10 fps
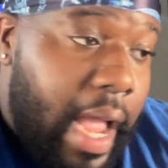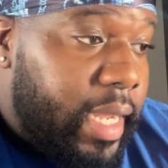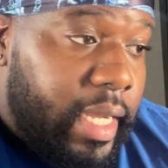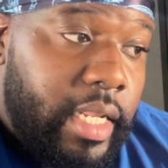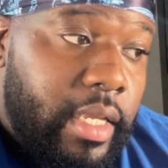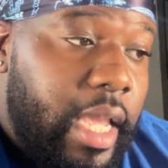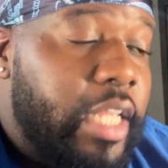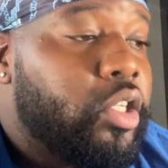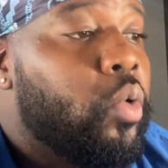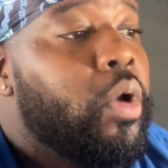I get it.
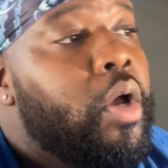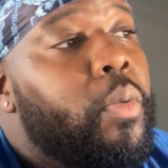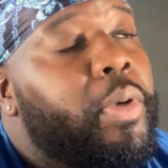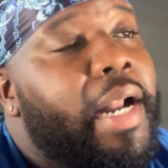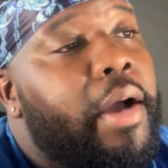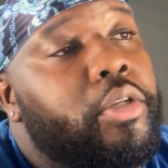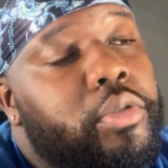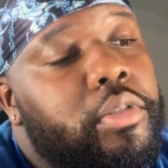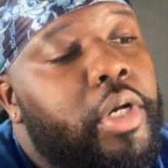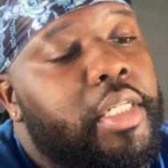And so what I'll
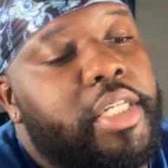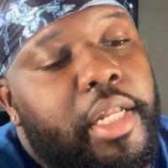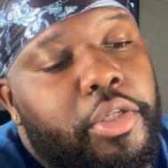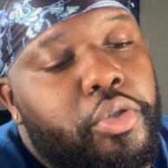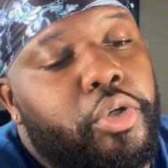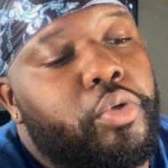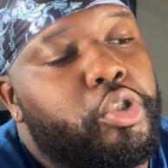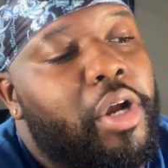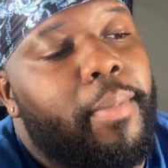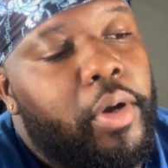just challenge you to do is
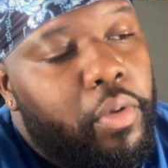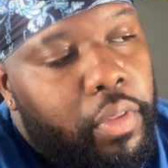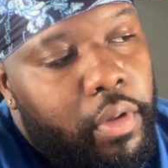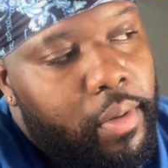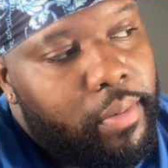try both.